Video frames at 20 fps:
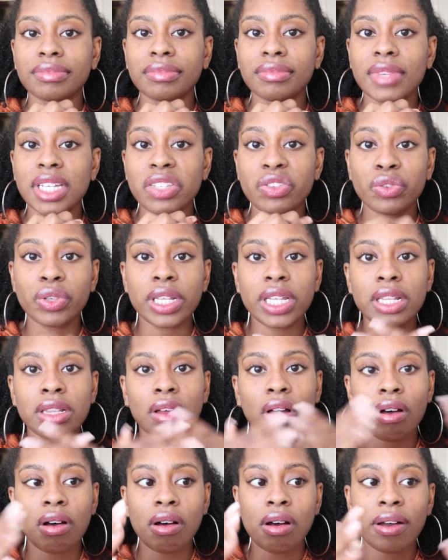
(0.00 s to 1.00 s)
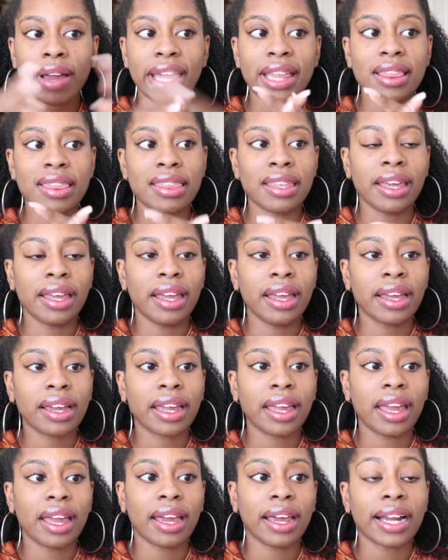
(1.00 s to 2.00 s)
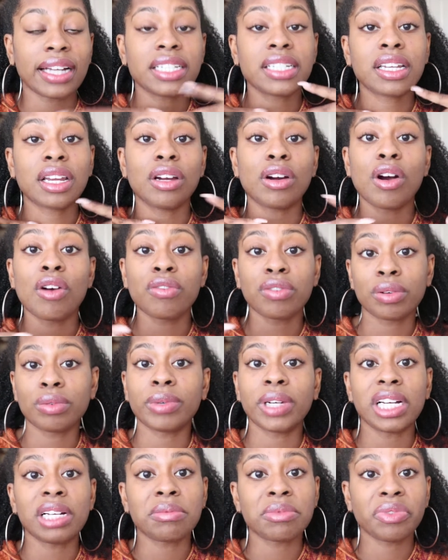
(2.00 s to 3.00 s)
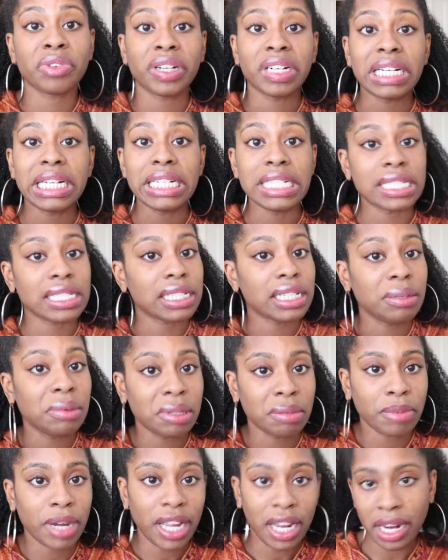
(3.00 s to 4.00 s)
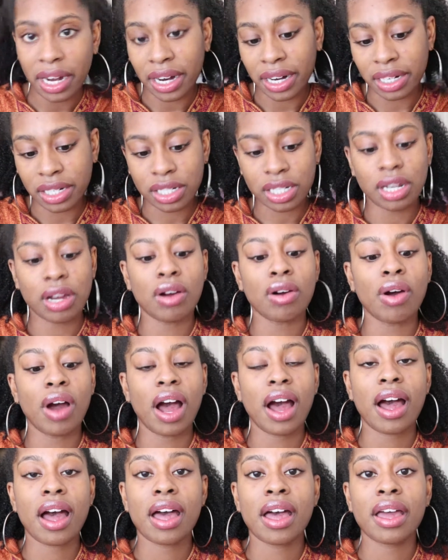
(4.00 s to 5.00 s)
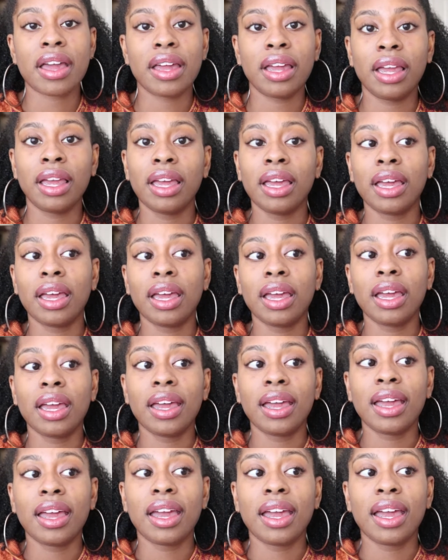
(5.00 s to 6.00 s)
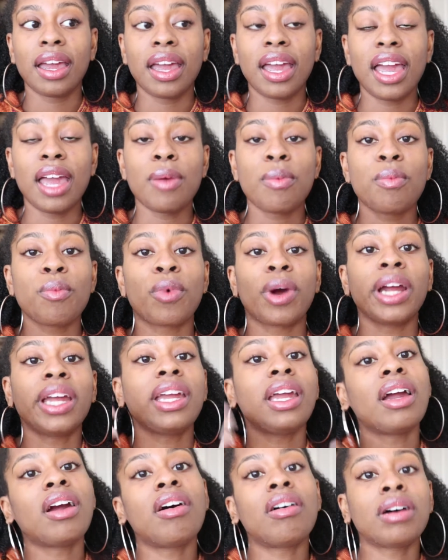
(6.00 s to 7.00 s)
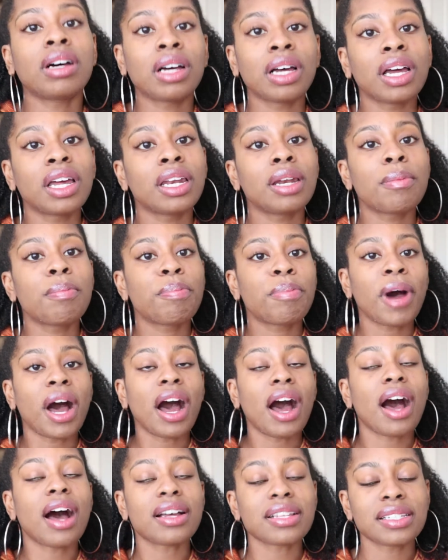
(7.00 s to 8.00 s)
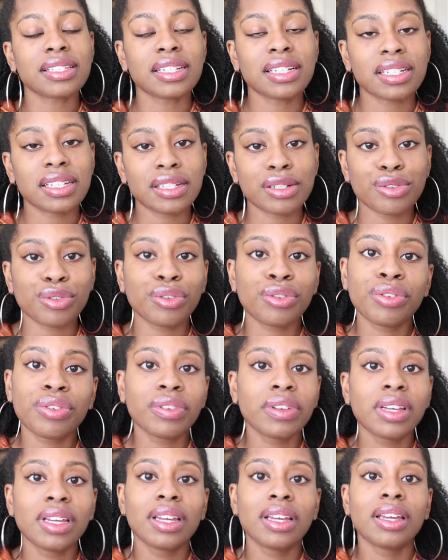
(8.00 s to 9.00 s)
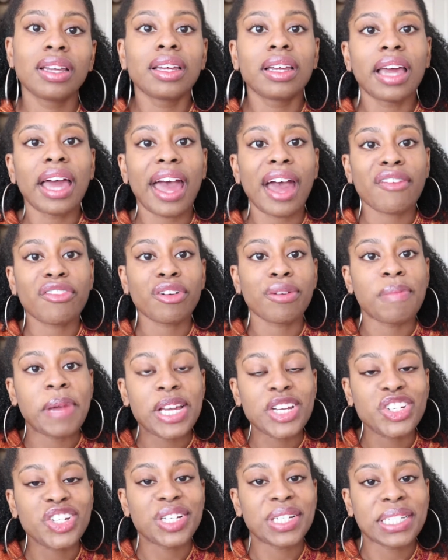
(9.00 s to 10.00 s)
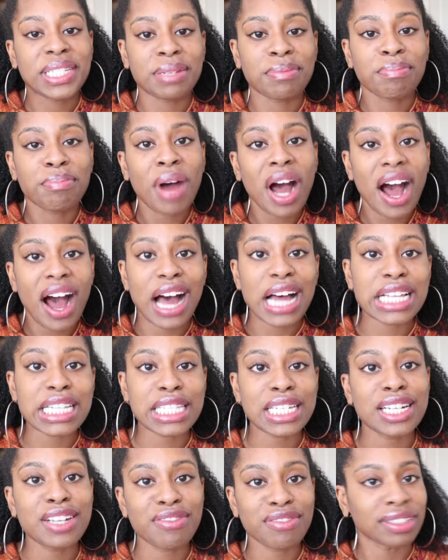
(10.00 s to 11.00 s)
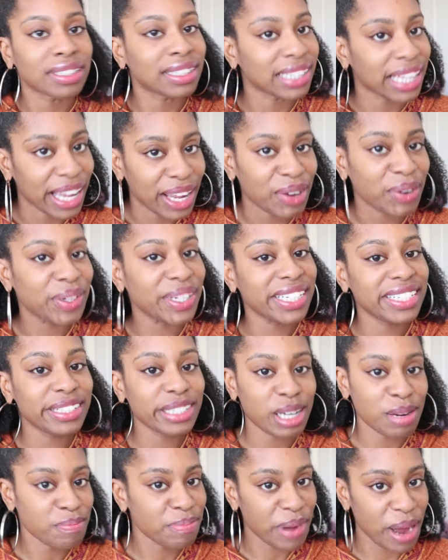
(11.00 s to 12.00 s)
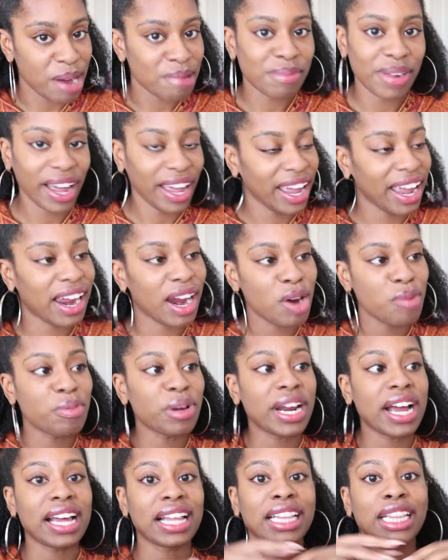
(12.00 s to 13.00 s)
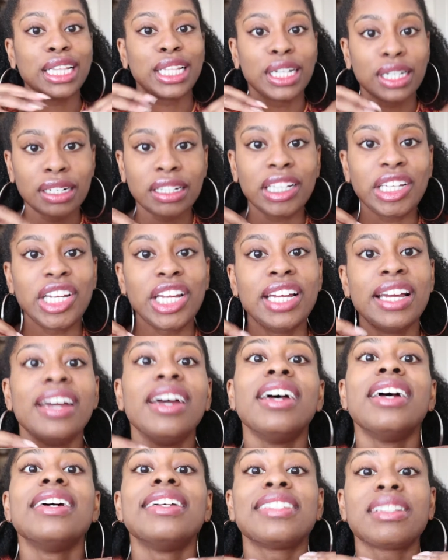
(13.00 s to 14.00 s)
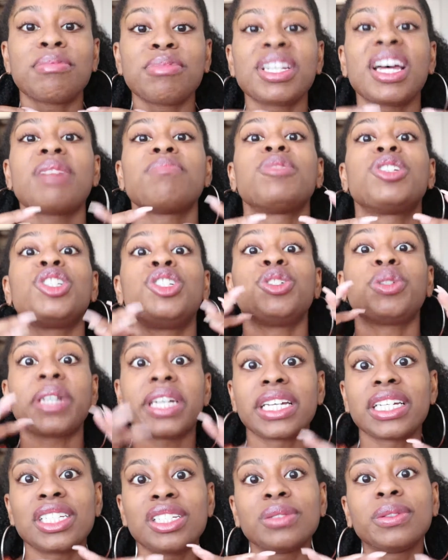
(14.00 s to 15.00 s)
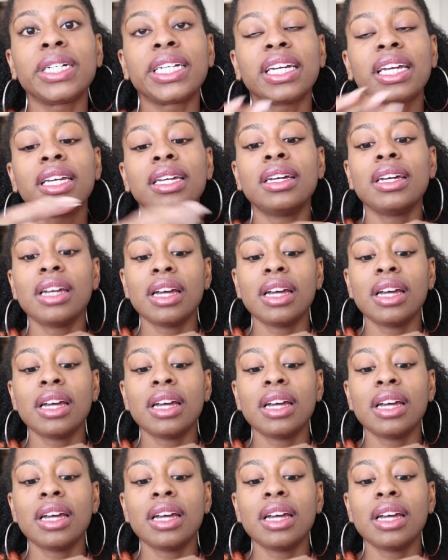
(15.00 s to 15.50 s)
it's really long and thick and I just get overwhelmed very easily with my hair. So I am working on positive affirmations and positive language about my hair, but I literally sometimes dread doing it.